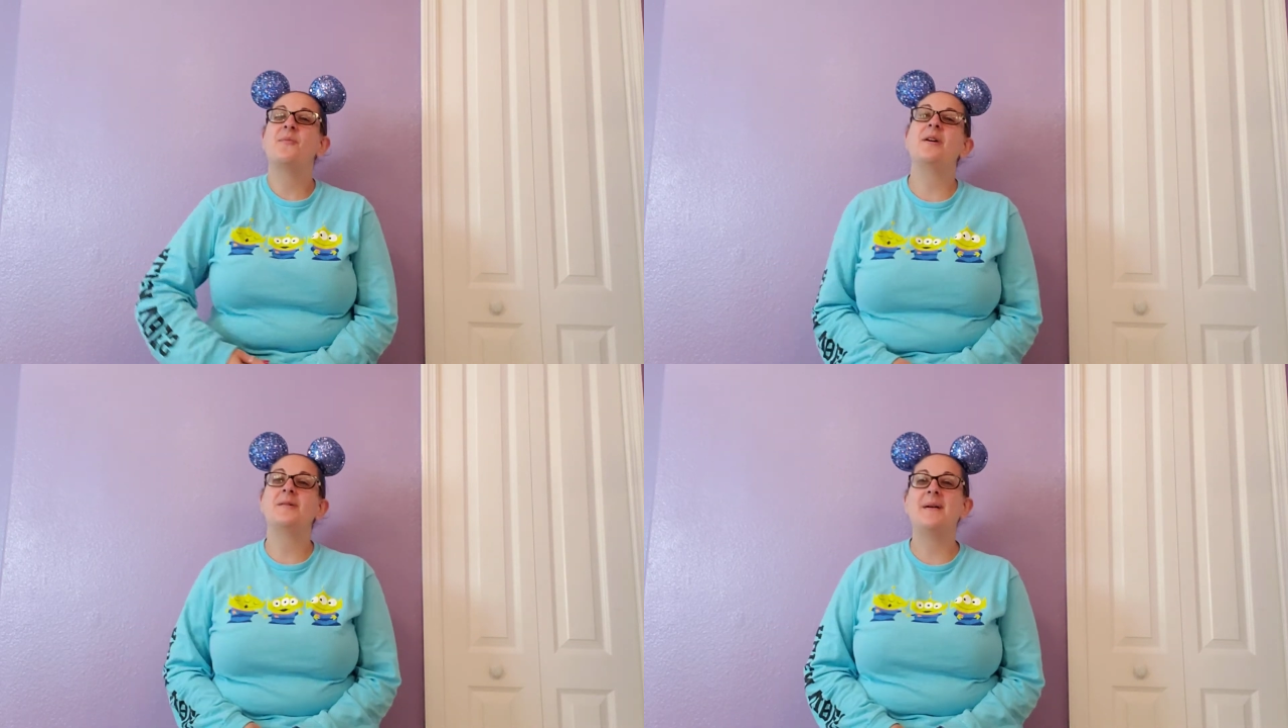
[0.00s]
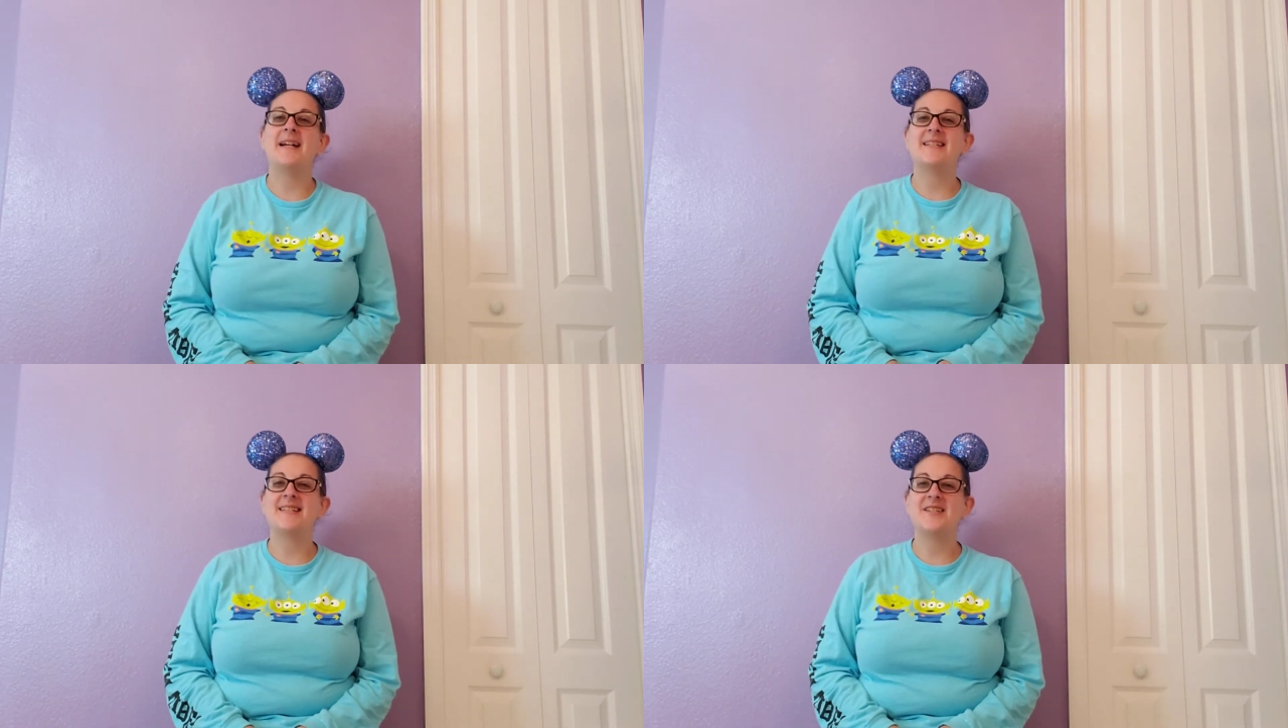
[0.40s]
and welcome
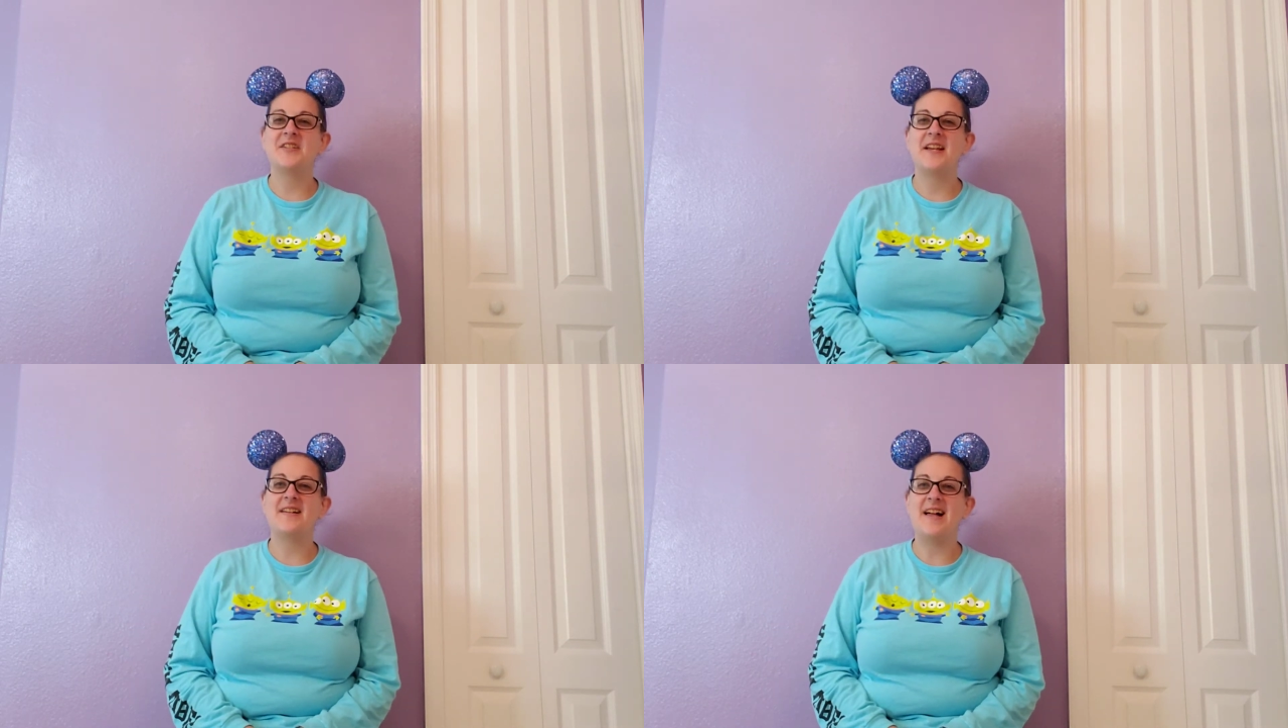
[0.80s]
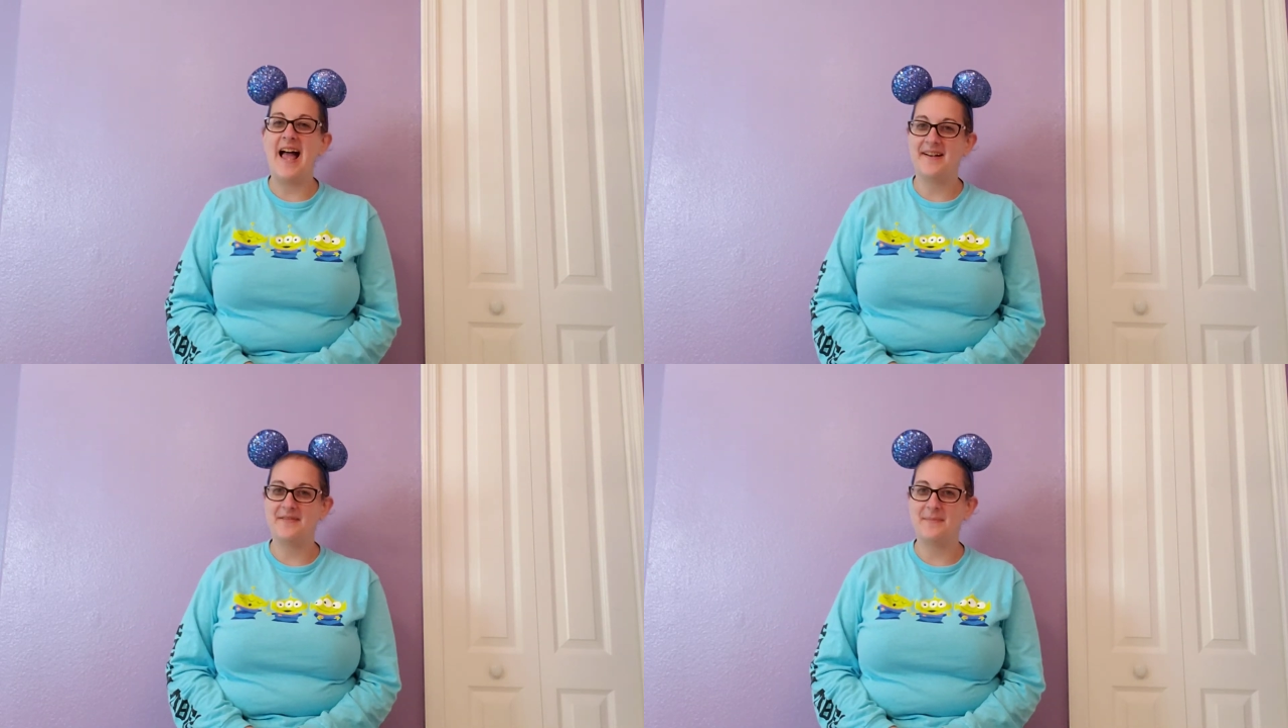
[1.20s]
back to the channel
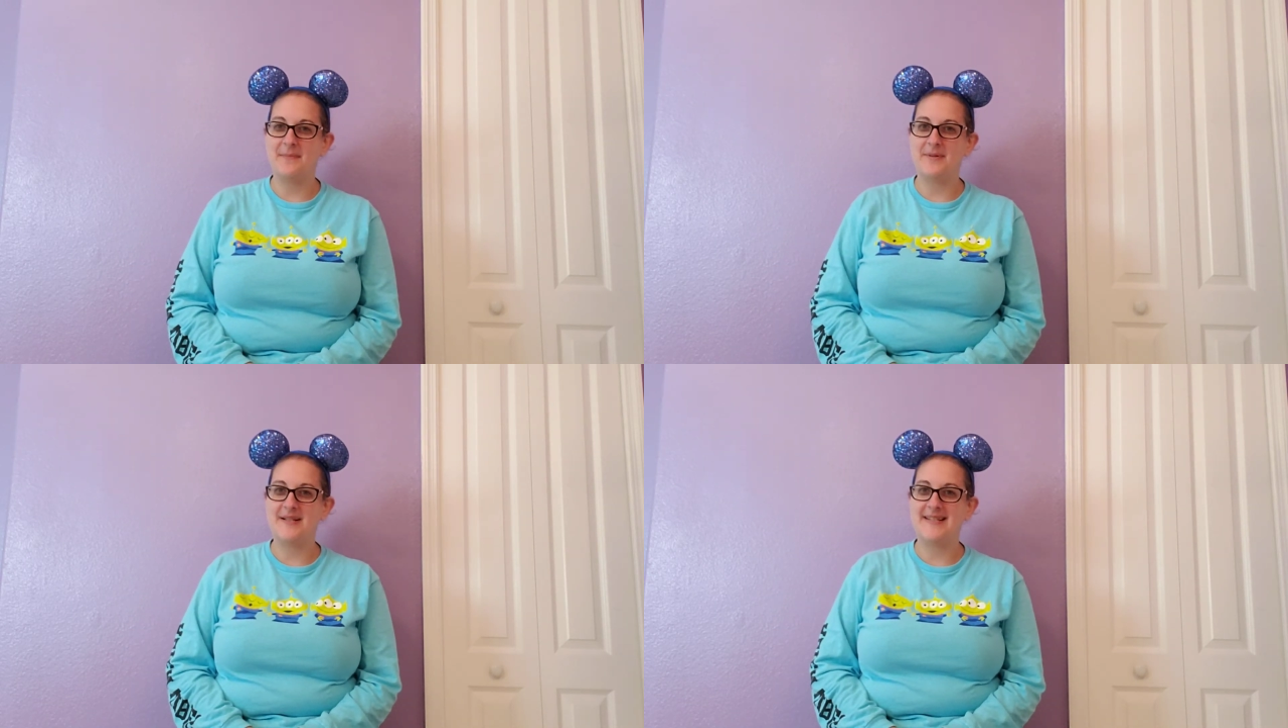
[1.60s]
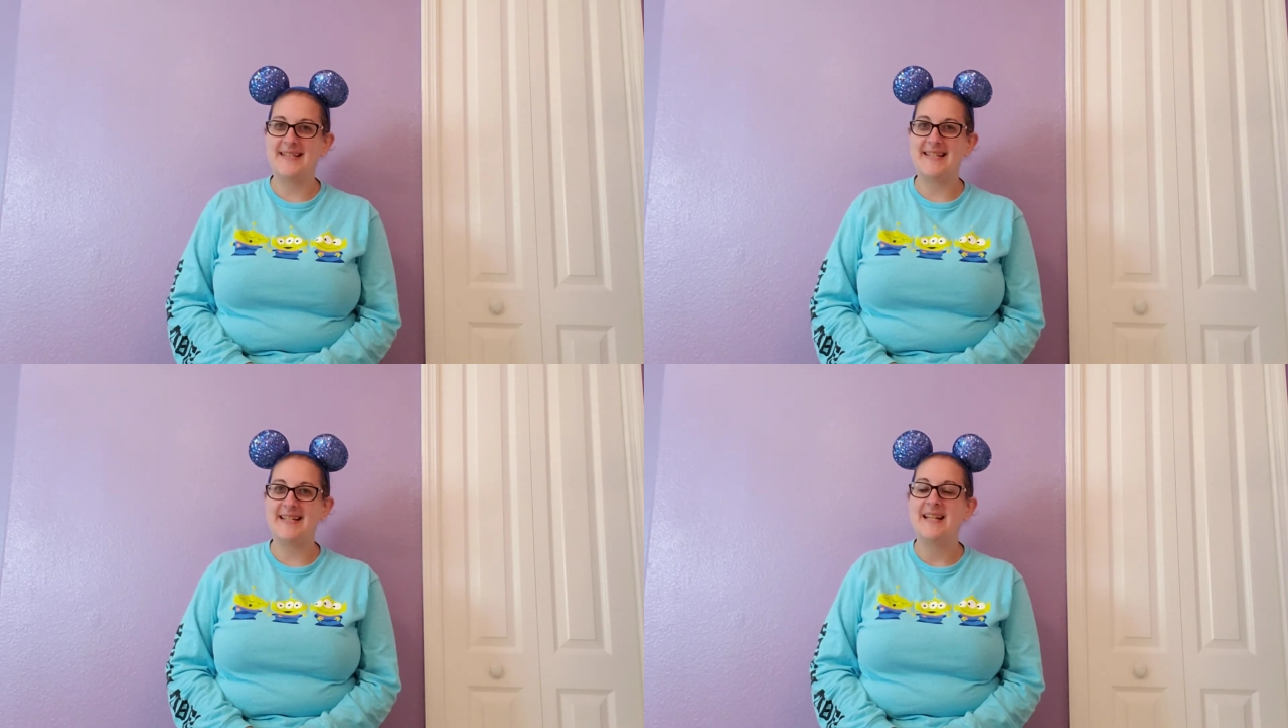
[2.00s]
I Remember
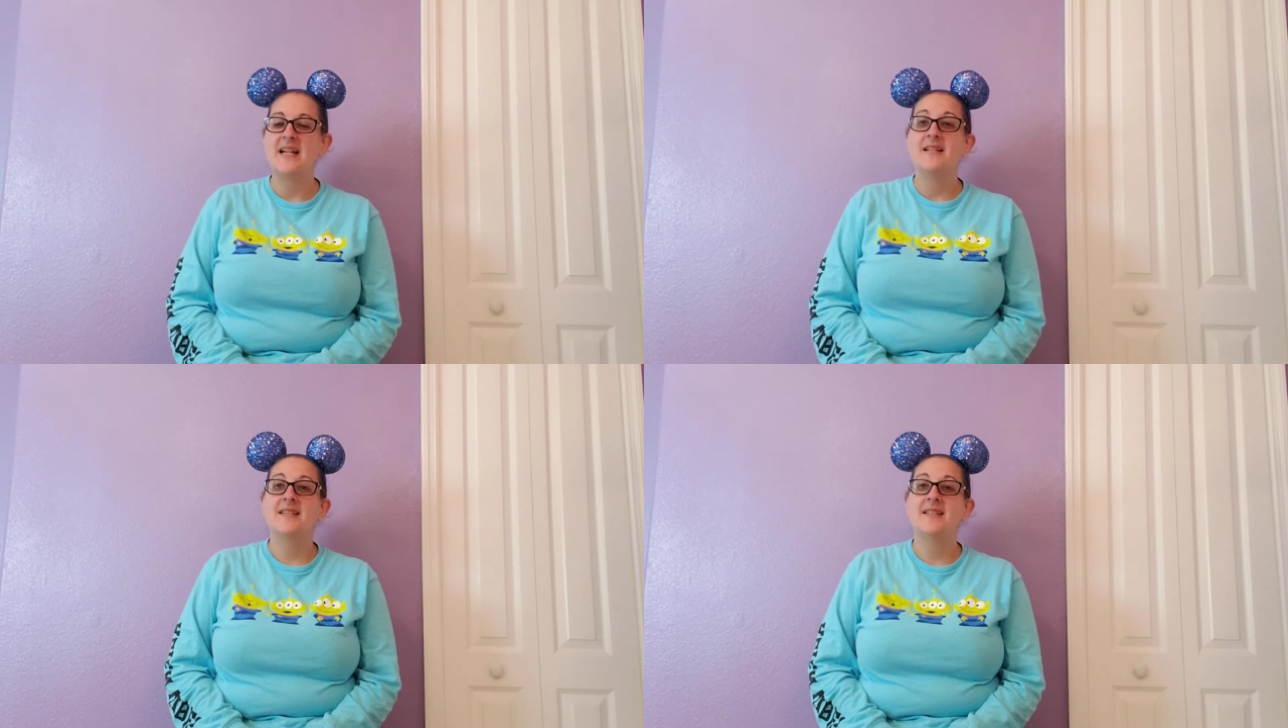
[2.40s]
Disney.